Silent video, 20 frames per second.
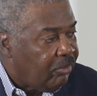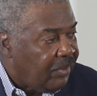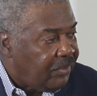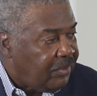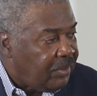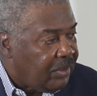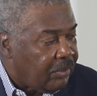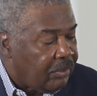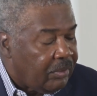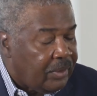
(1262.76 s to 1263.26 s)

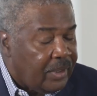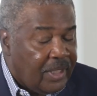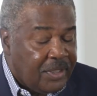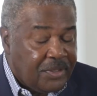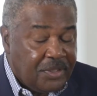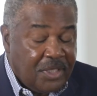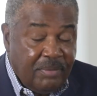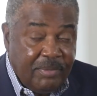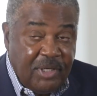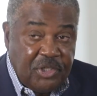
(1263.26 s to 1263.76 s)
with you,
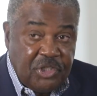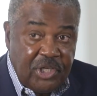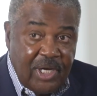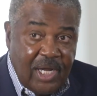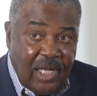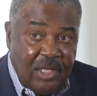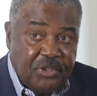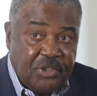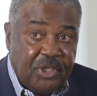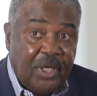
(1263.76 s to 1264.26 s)
it's going to be
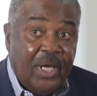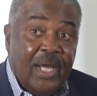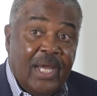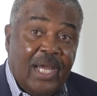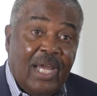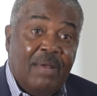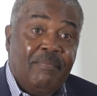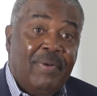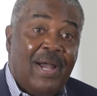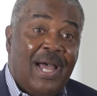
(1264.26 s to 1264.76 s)
challenging.
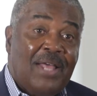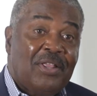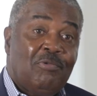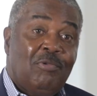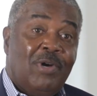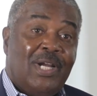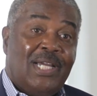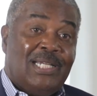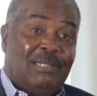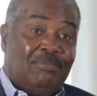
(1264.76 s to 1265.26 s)
And by the
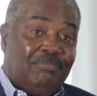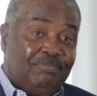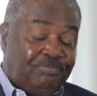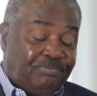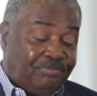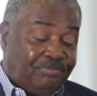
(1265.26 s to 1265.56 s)
way,